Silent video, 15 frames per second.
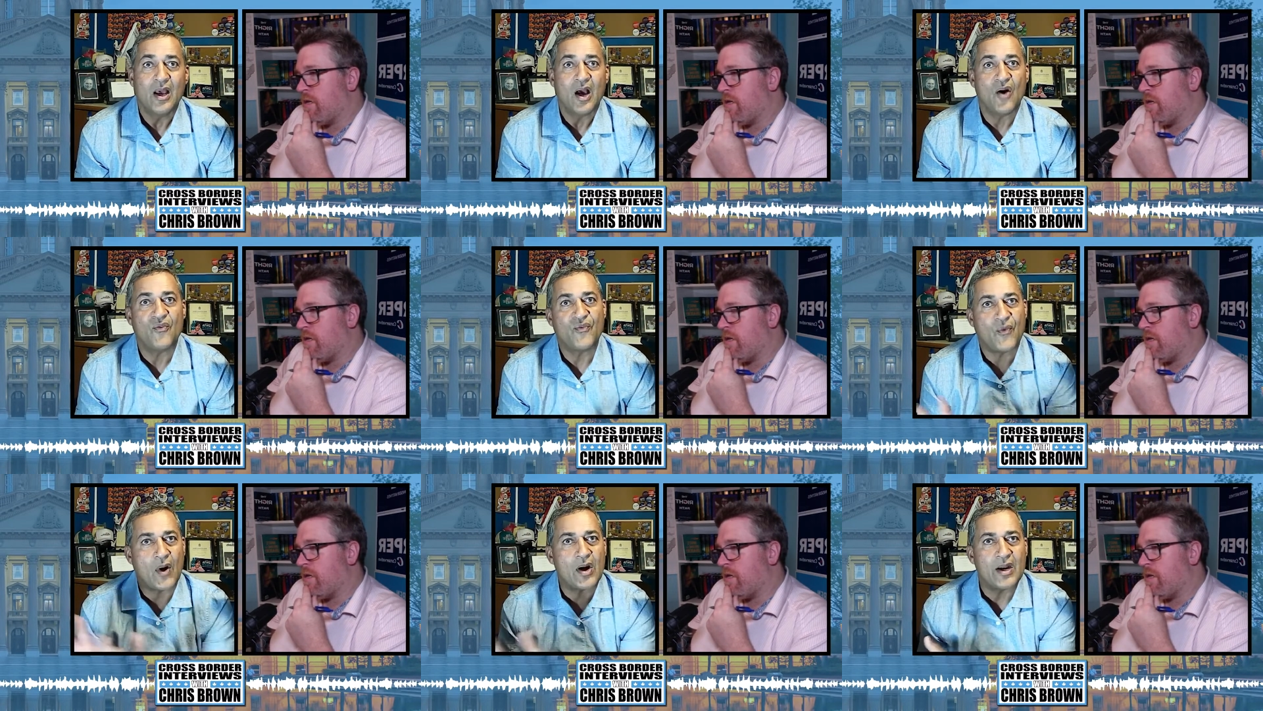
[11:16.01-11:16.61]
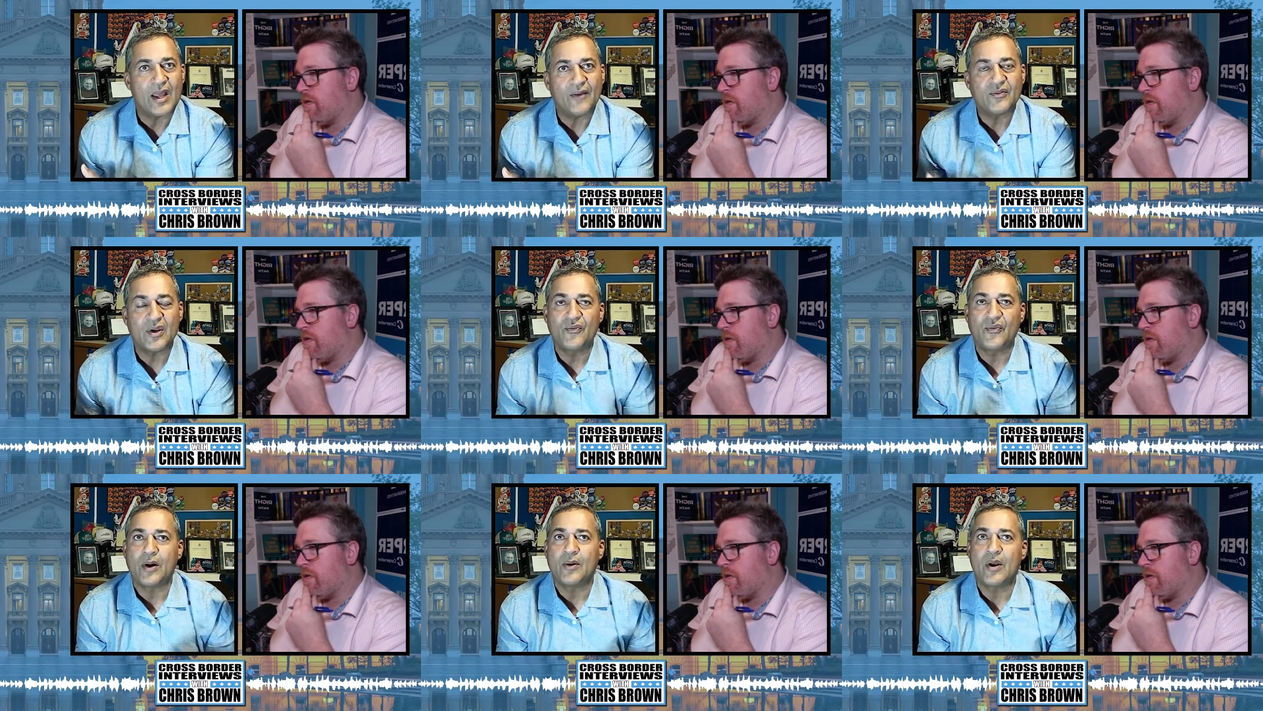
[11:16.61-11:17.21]
Speaker 1: of far left
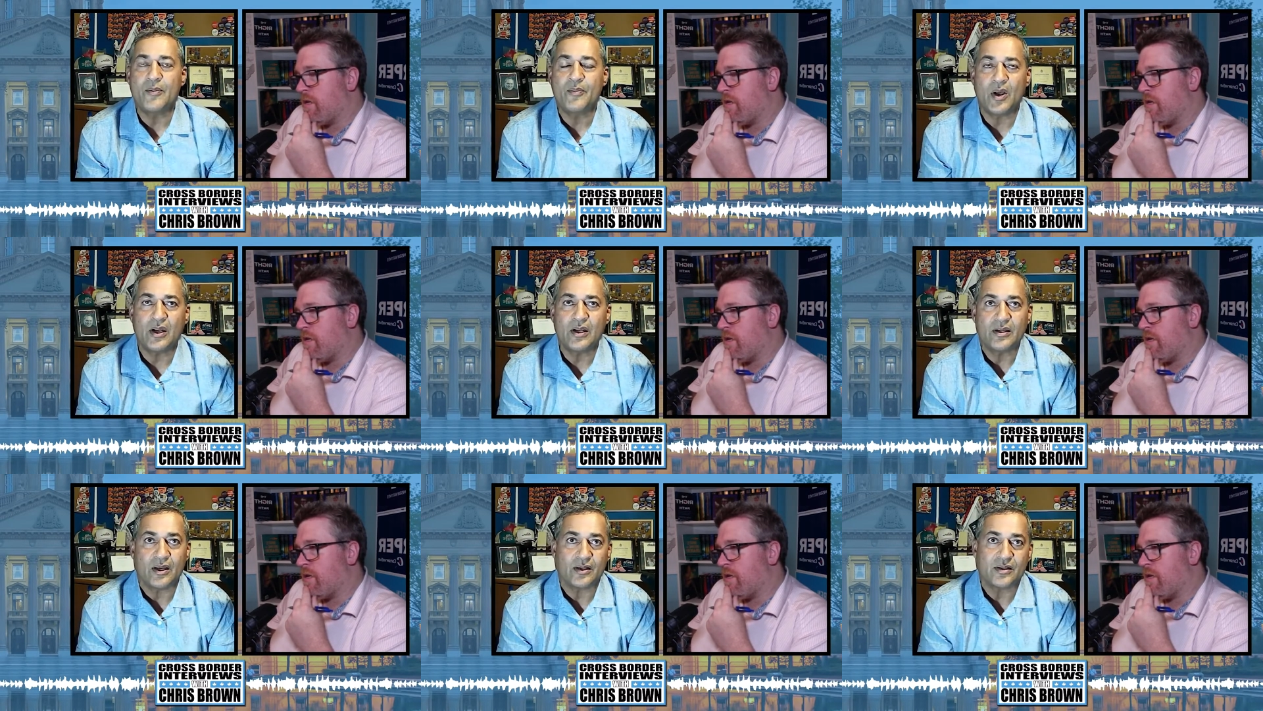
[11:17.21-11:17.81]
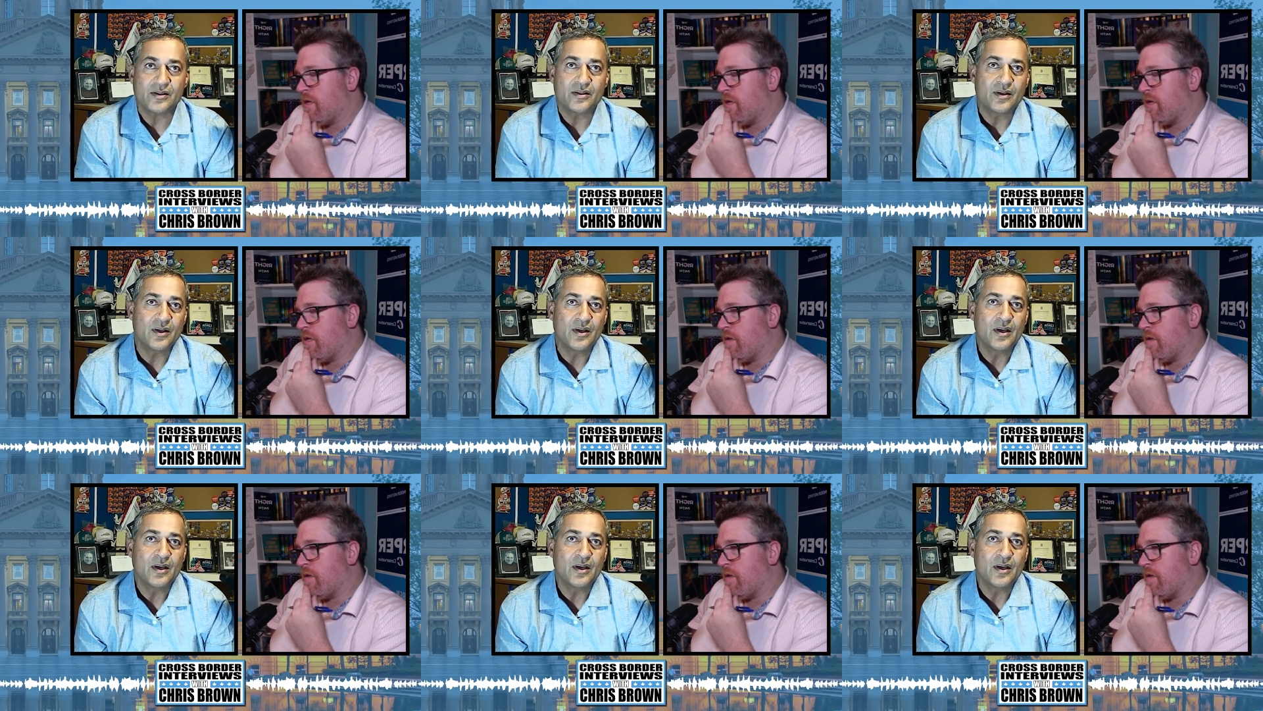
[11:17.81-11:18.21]
and far right politics.